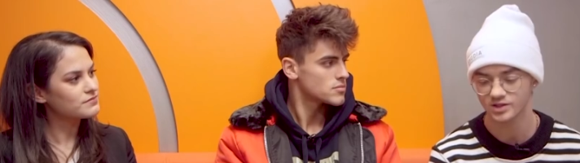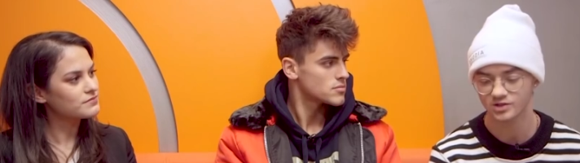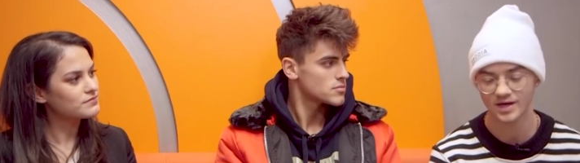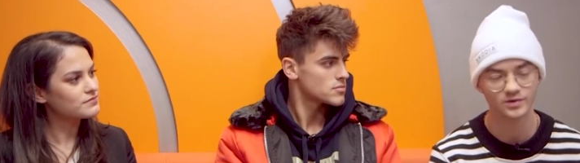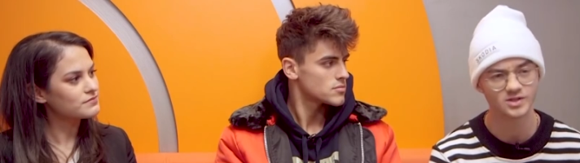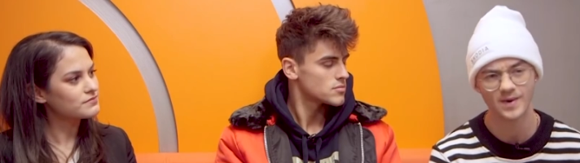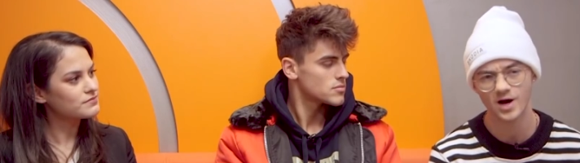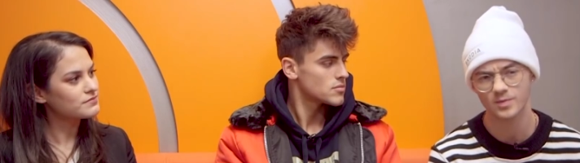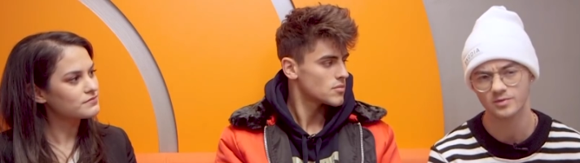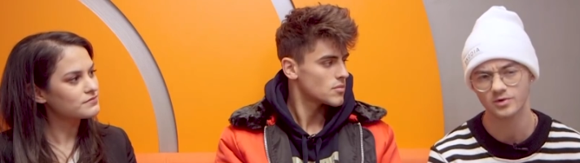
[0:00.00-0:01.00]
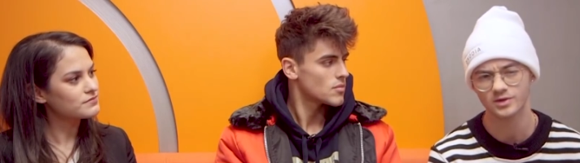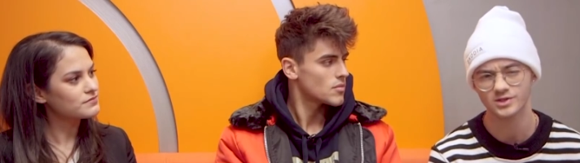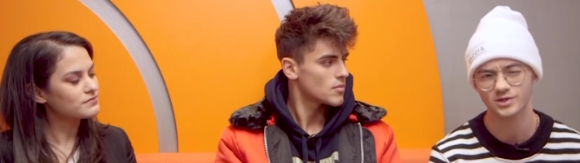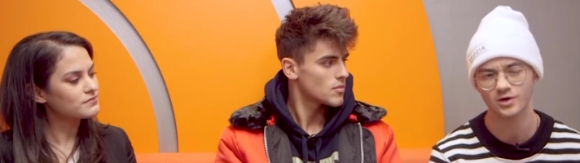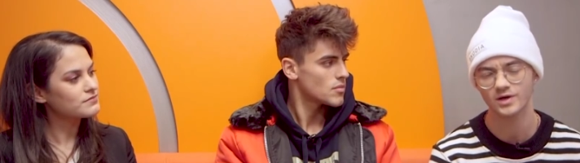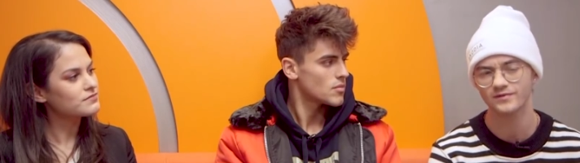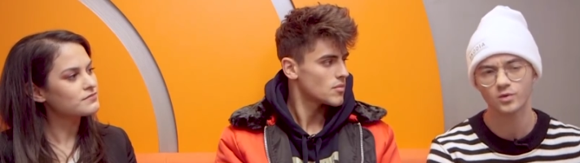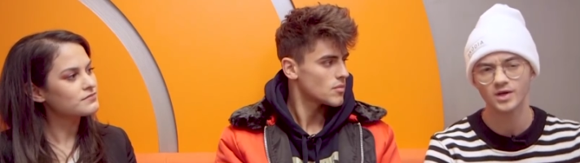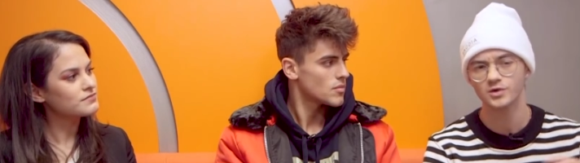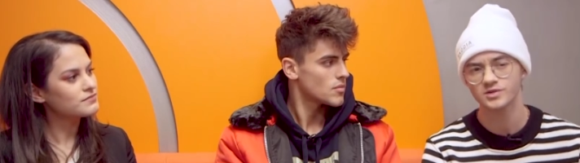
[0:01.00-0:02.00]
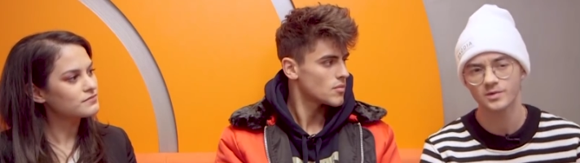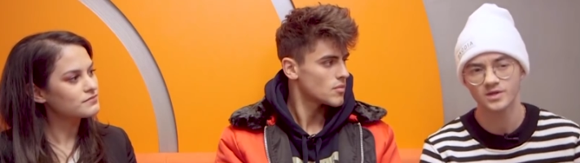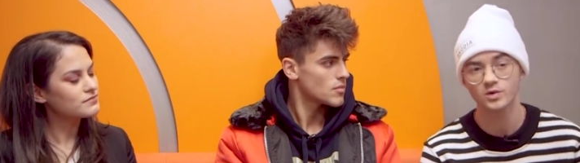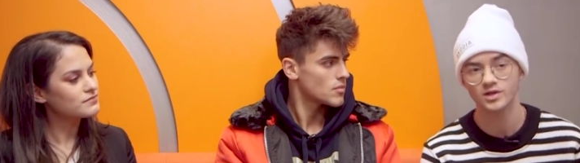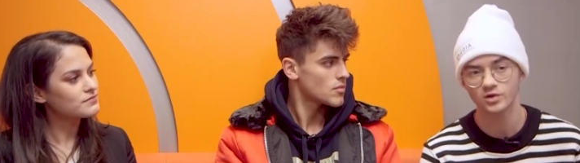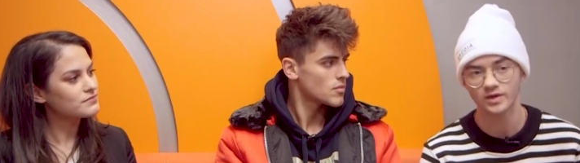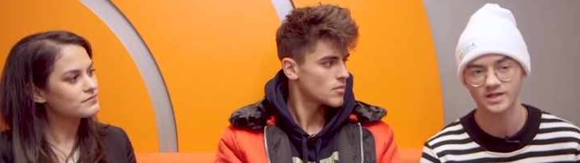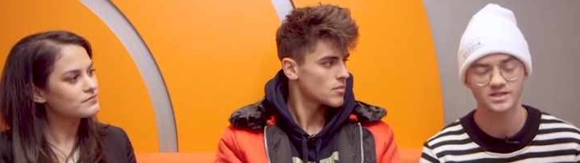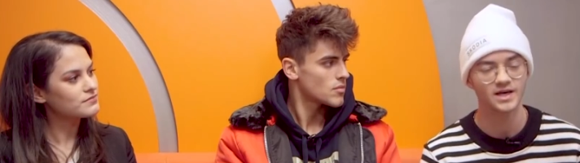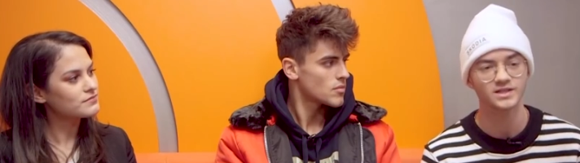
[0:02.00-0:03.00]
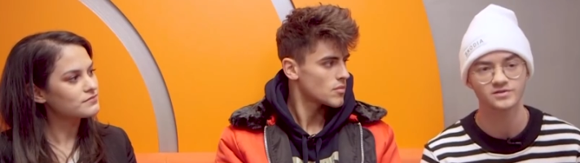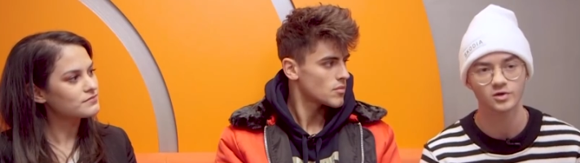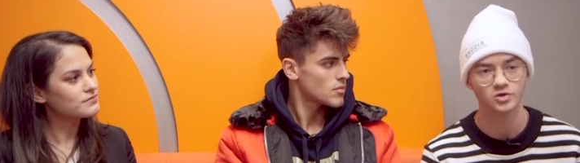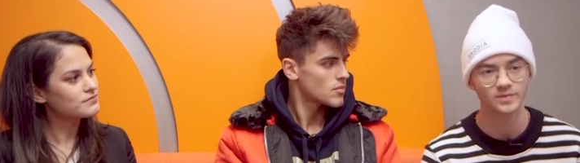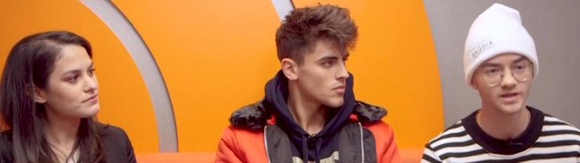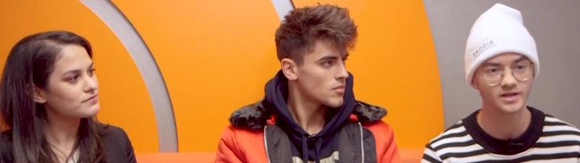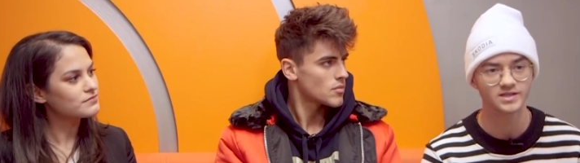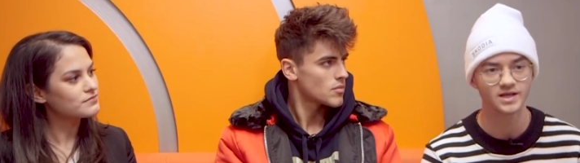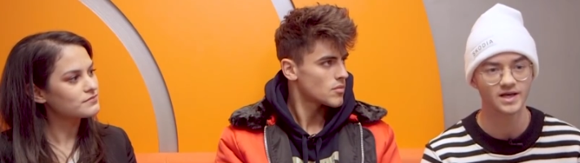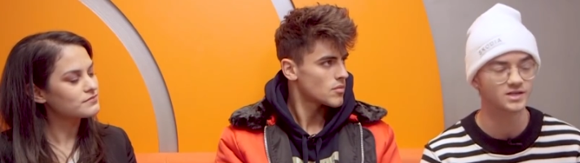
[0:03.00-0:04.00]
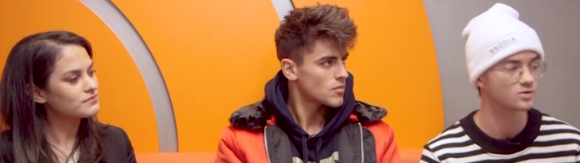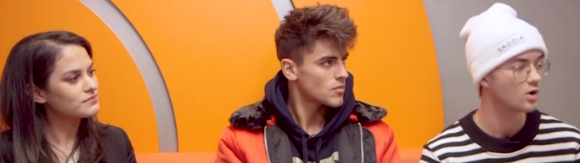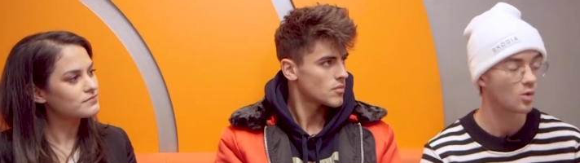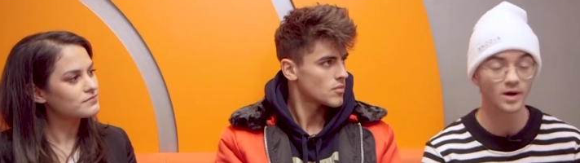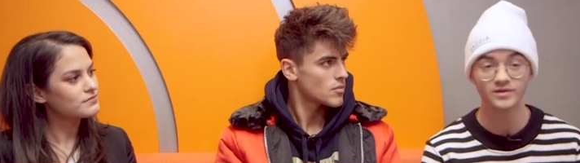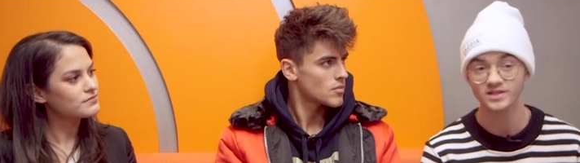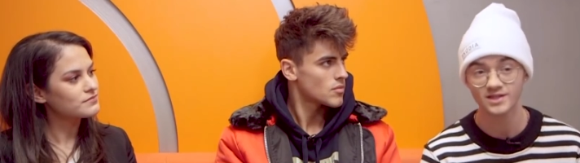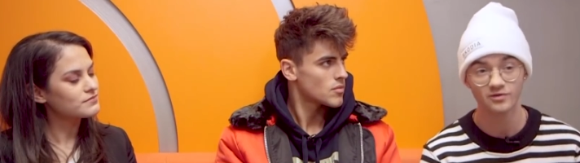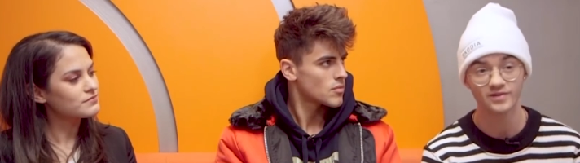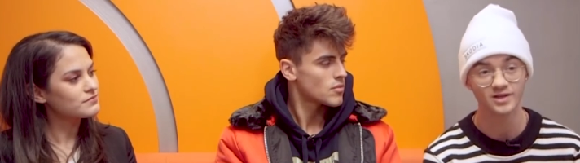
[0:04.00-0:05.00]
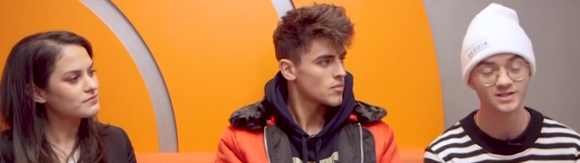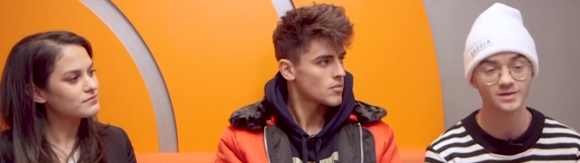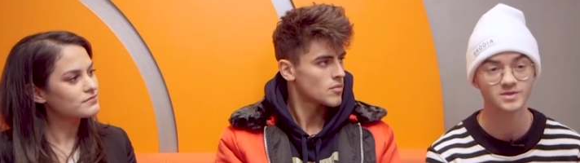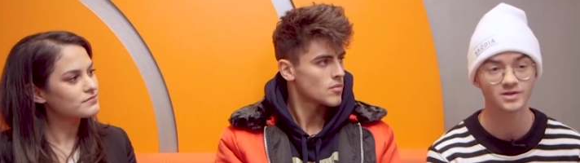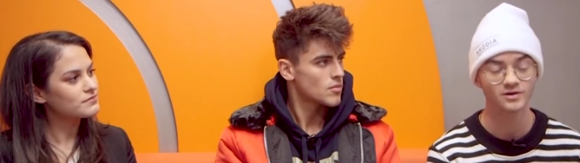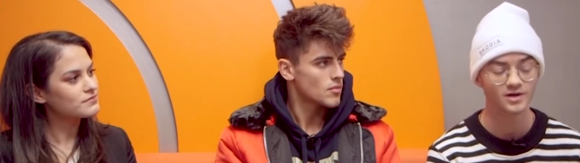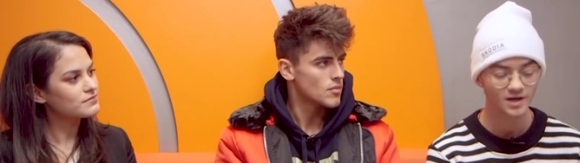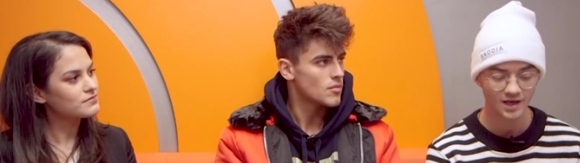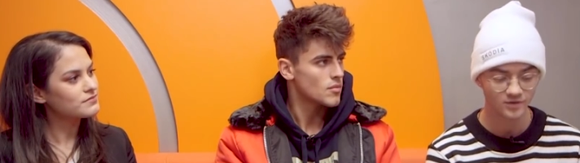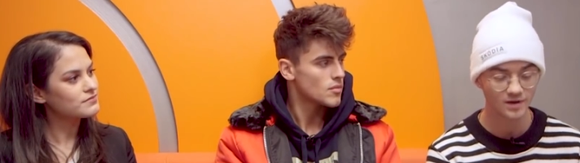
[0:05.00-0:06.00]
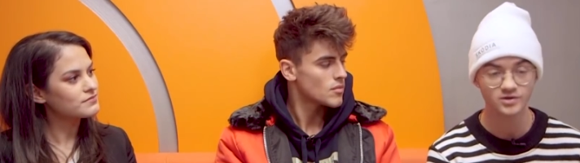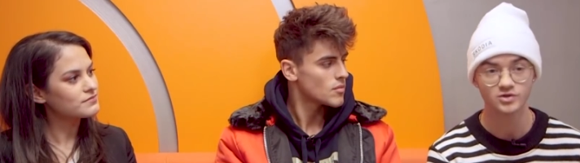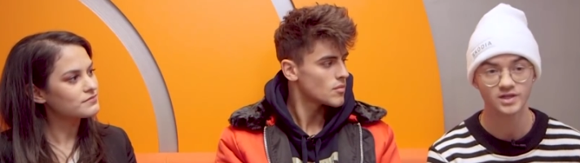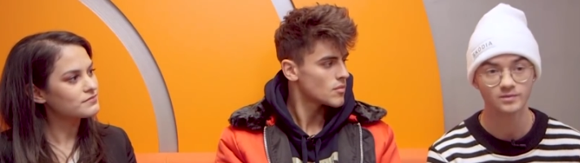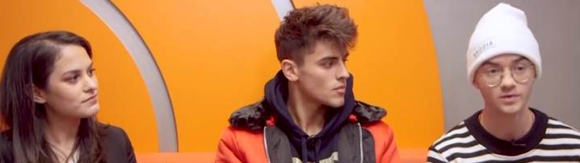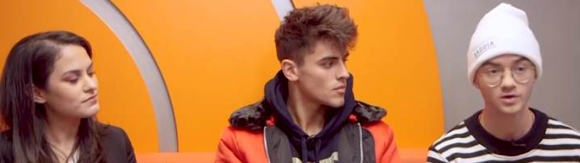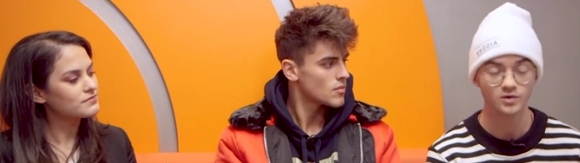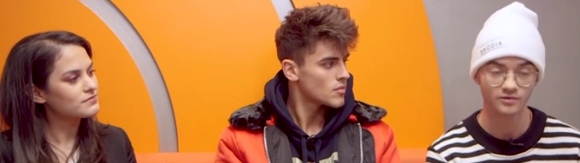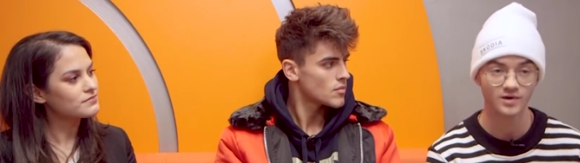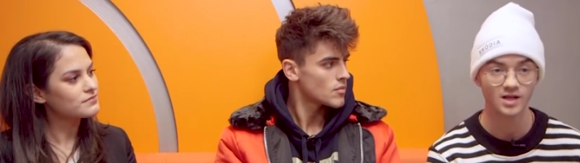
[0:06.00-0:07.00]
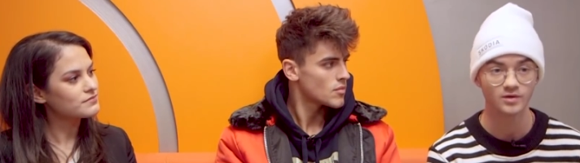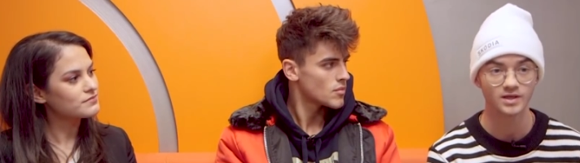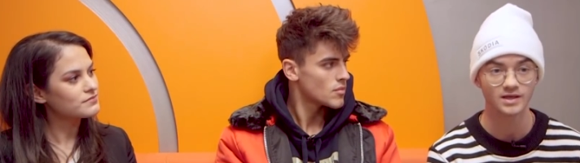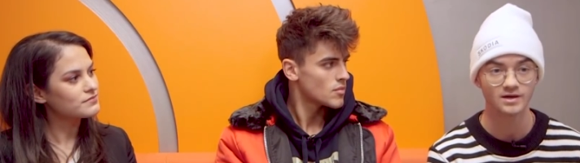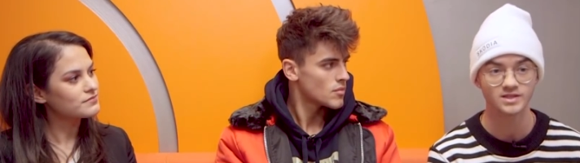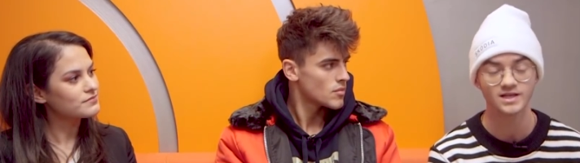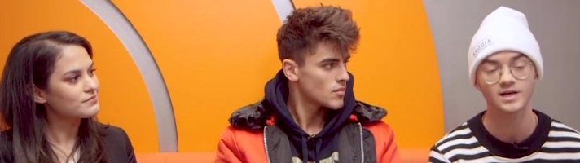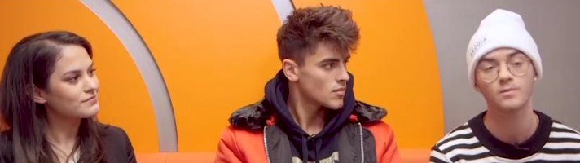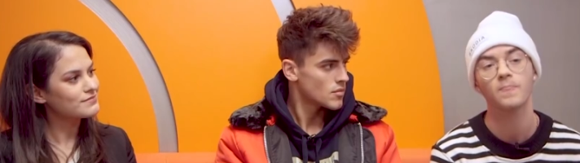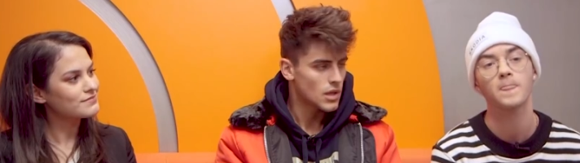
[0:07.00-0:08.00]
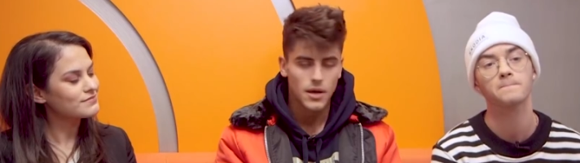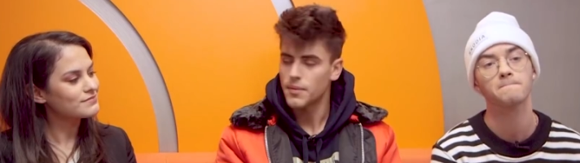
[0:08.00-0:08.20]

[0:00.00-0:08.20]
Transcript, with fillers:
Speaker 1: just trying to inspire people and just you know if you want to do something you can do it. It's the age of social media, it's the age where everything's at your fingertips, so mm-hmm. if you have a dream you know you can follow it and now's the time. Yeah.